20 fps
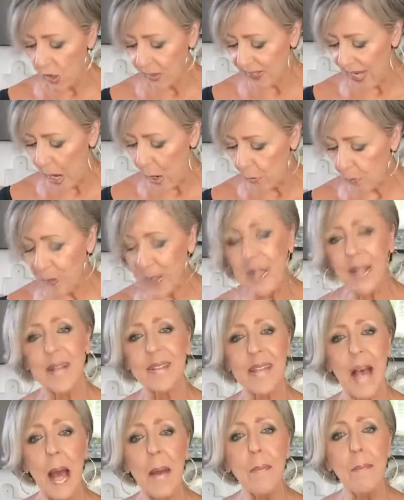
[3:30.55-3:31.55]
down because
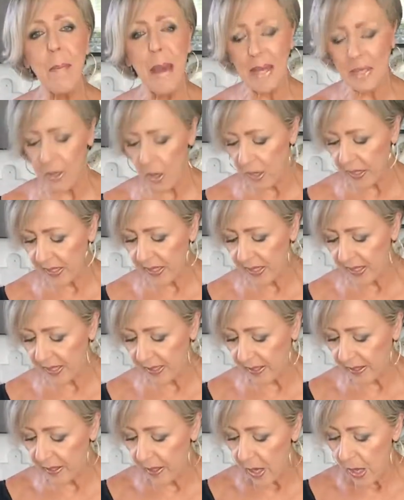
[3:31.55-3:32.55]
I may not need
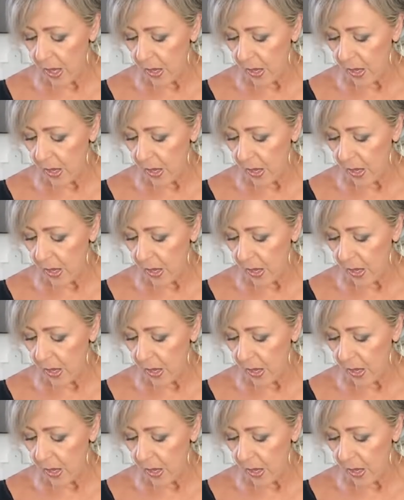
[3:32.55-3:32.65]
it.